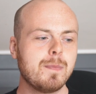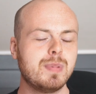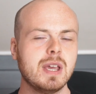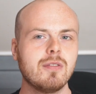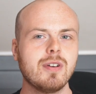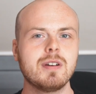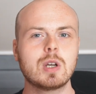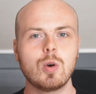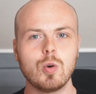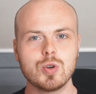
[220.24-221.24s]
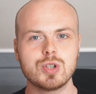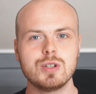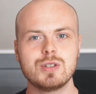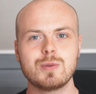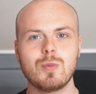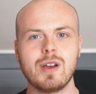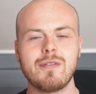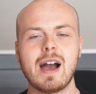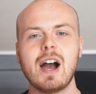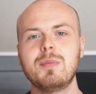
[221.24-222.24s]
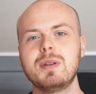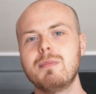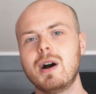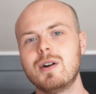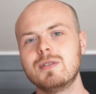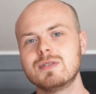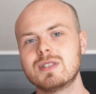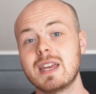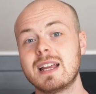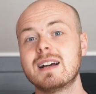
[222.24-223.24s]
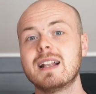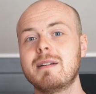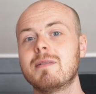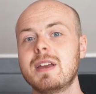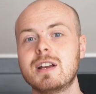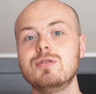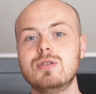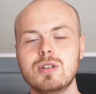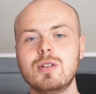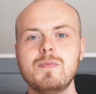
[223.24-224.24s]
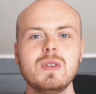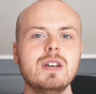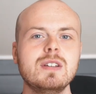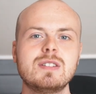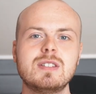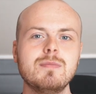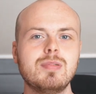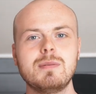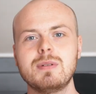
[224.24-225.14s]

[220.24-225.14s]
being very cautious with how many miles they claim that they can do, simply